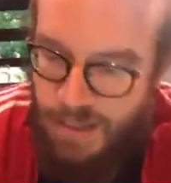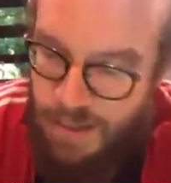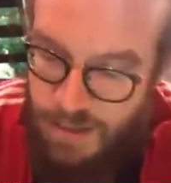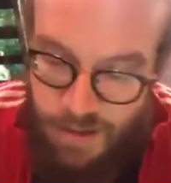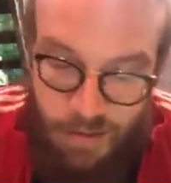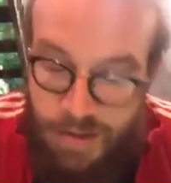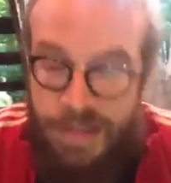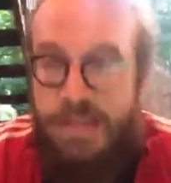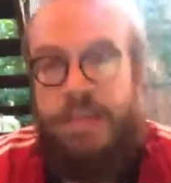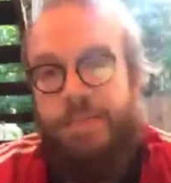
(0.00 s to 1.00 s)
The only thing
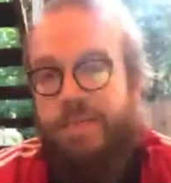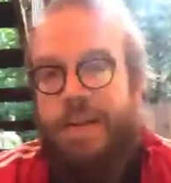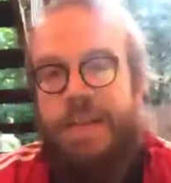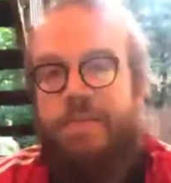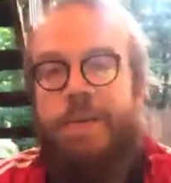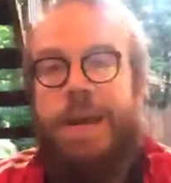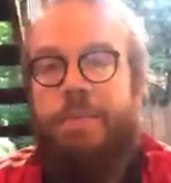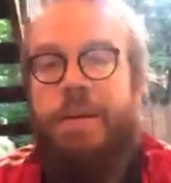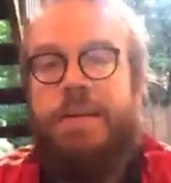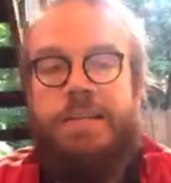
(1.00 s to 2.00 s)
that's going to prevent that from
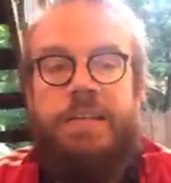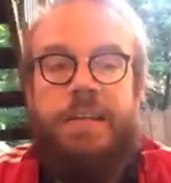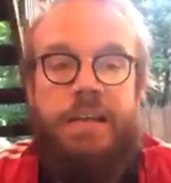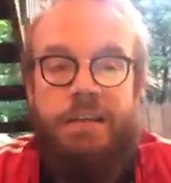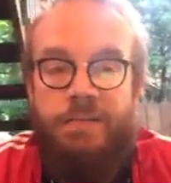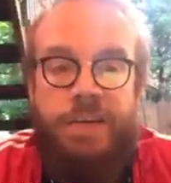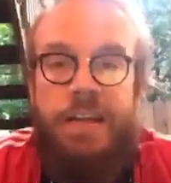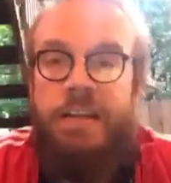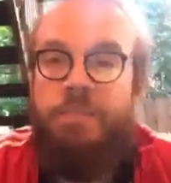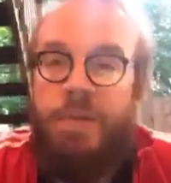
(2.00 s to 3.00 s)
happening is an
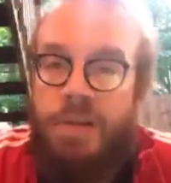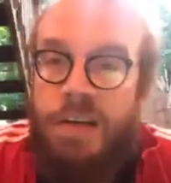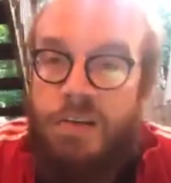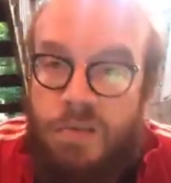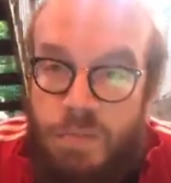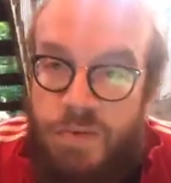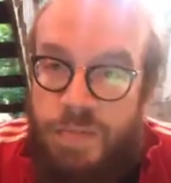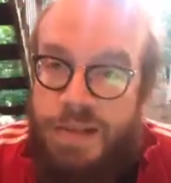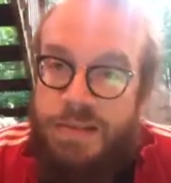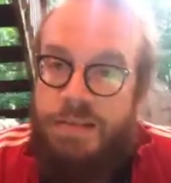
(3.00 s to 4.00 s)
intervening political
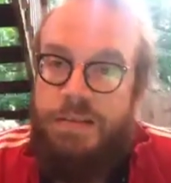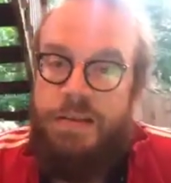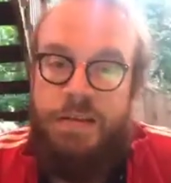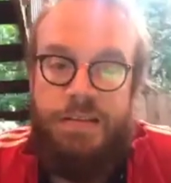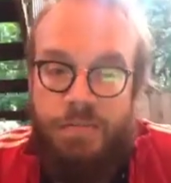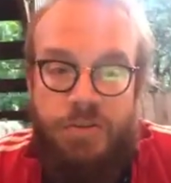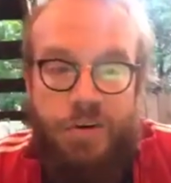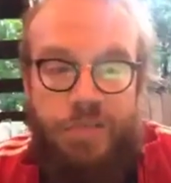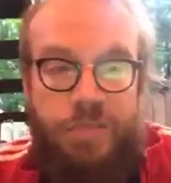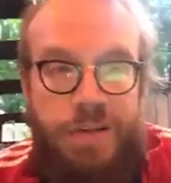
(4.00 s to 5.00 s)
movement, some sort
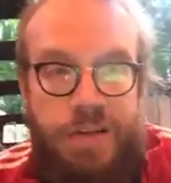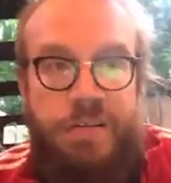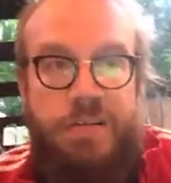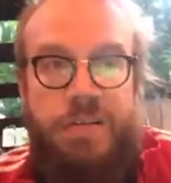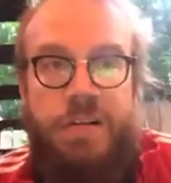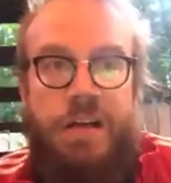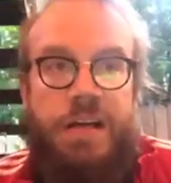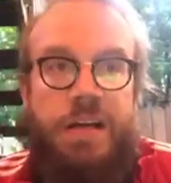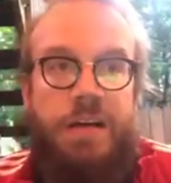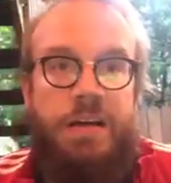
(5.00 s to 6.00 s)
of political
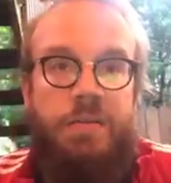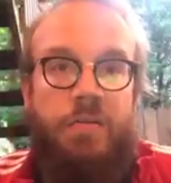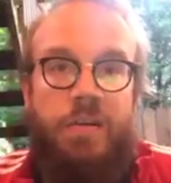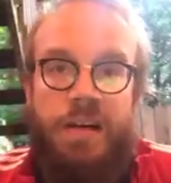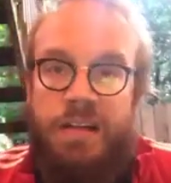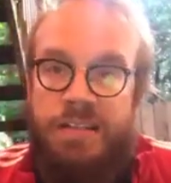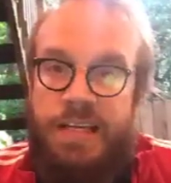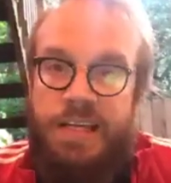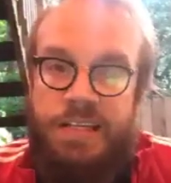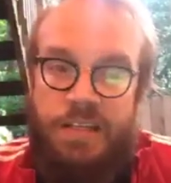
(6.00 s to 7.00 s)

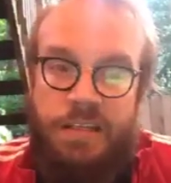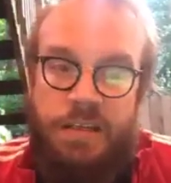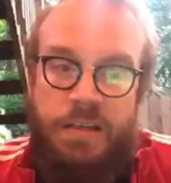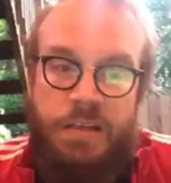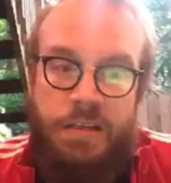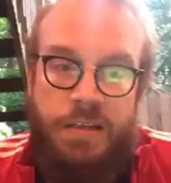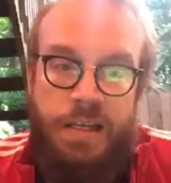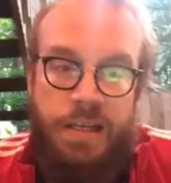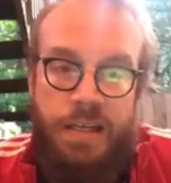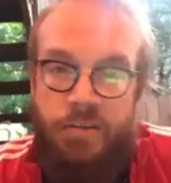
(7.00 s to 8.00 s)
organization that
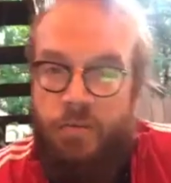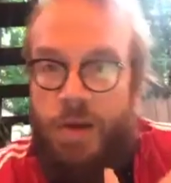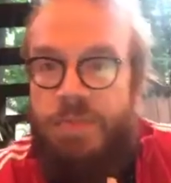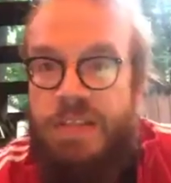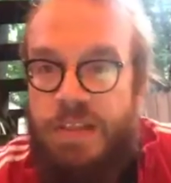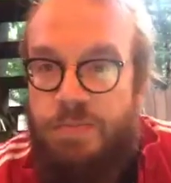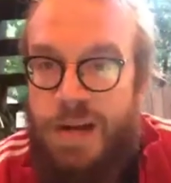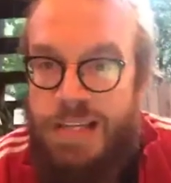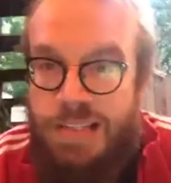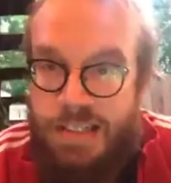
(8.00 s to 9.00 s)
interrupts this
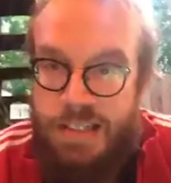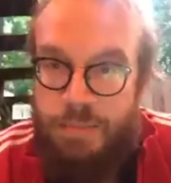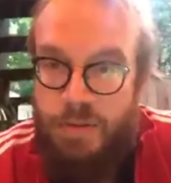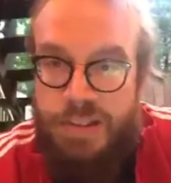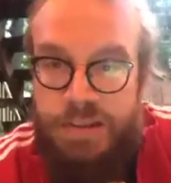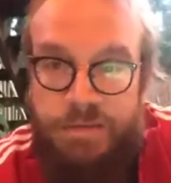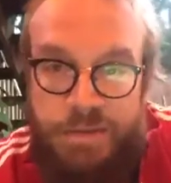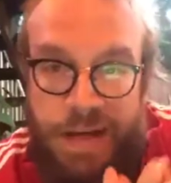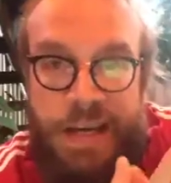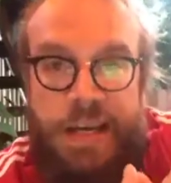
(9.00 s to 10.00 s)
process, that puts the
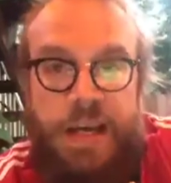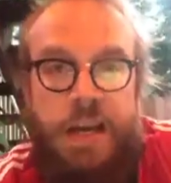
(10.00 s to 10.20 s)
fucking